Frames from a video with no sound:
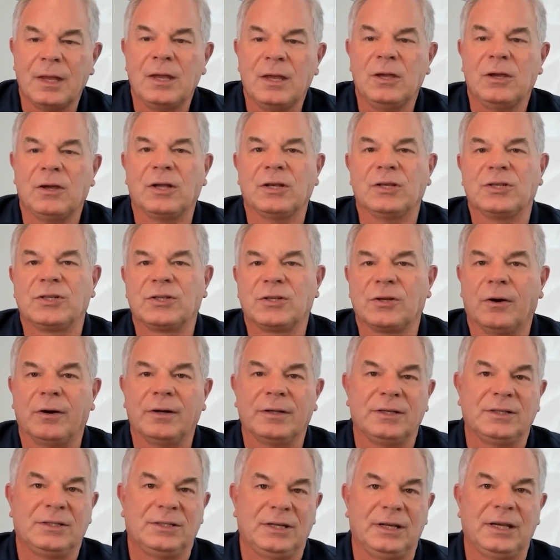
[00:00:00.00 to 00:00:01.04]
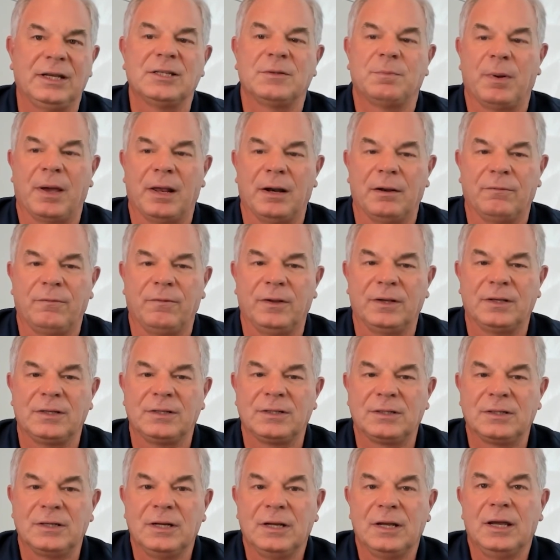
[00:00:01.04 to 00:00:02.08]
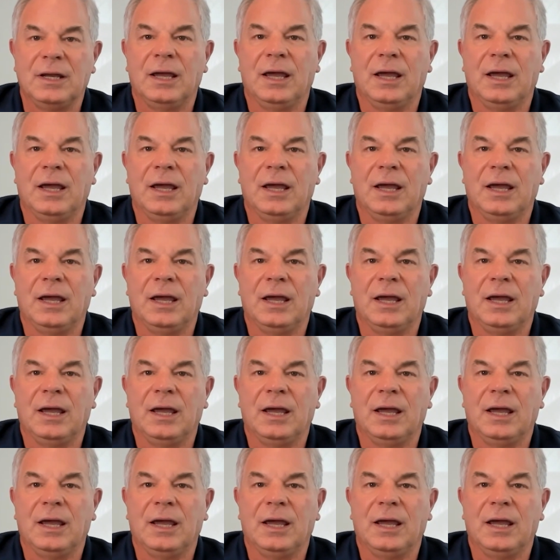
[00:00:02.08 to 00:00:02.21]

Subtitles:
you can start to see its benefits.